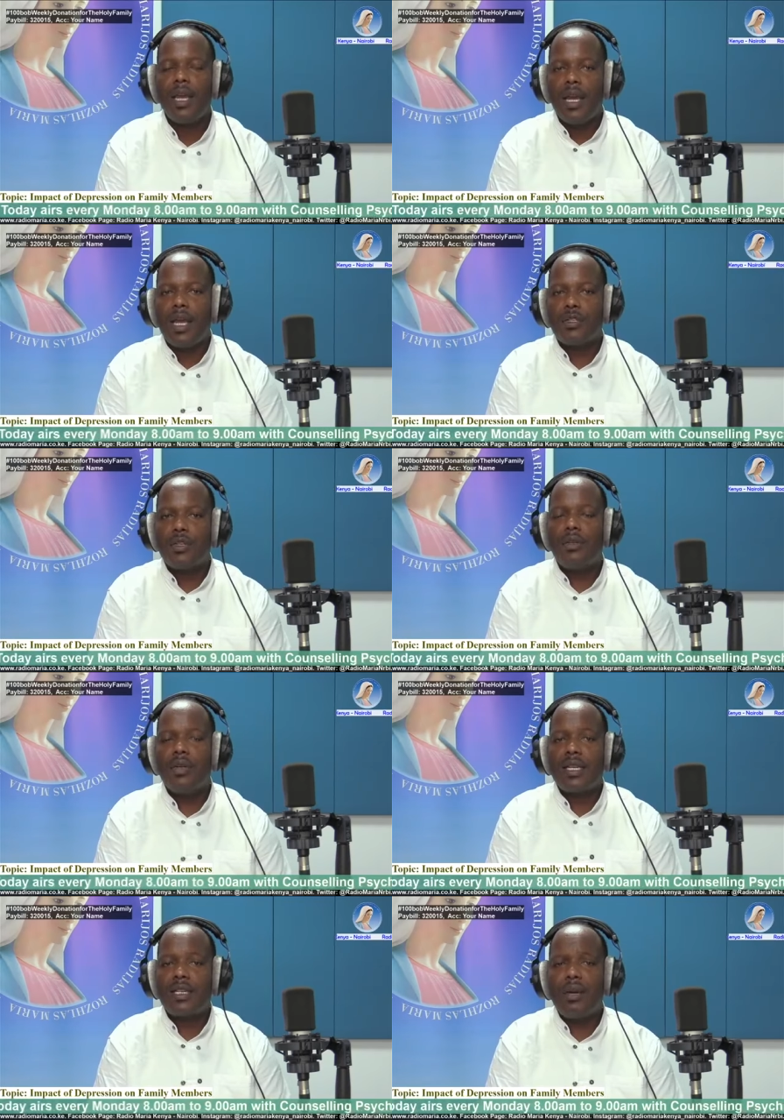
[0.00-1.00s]
And so
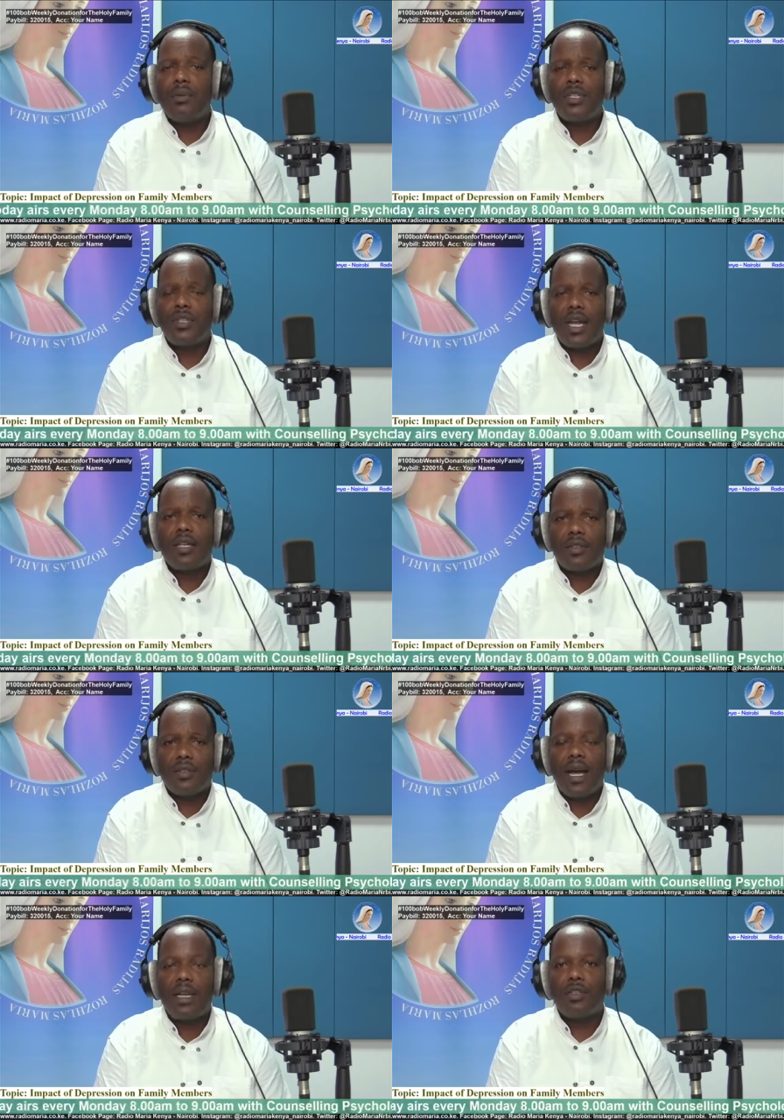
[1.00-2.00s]
as I was trying to
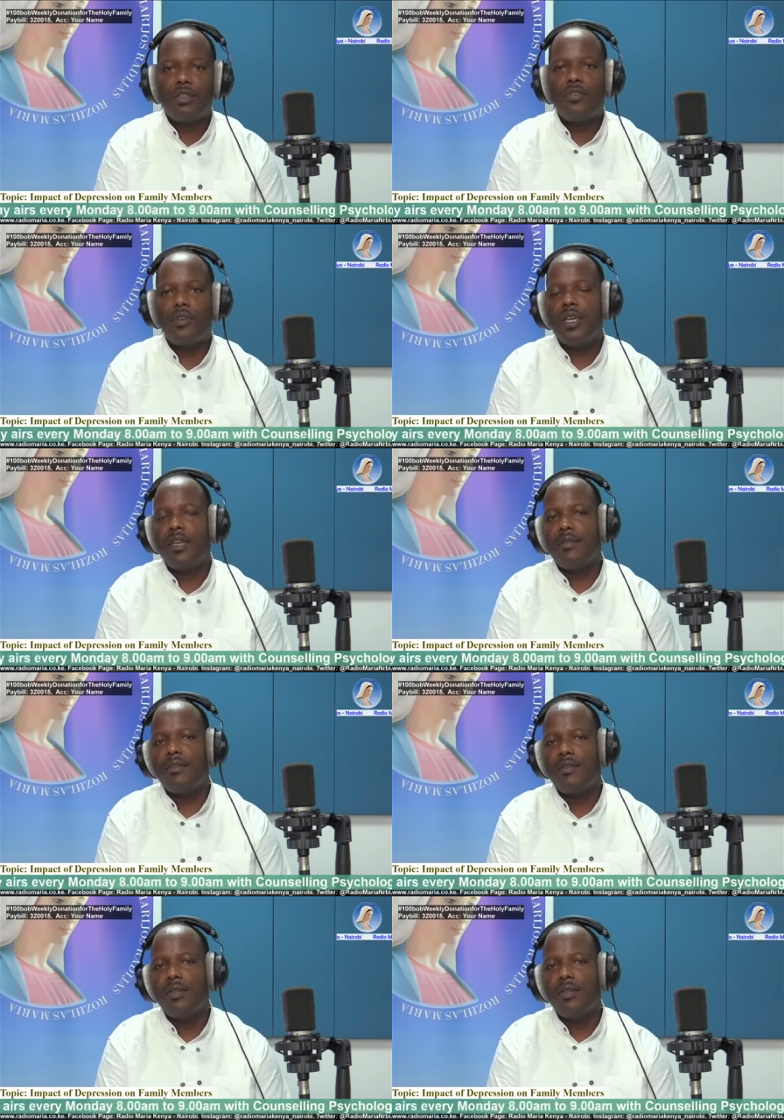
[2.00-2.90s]
learn how to forgive,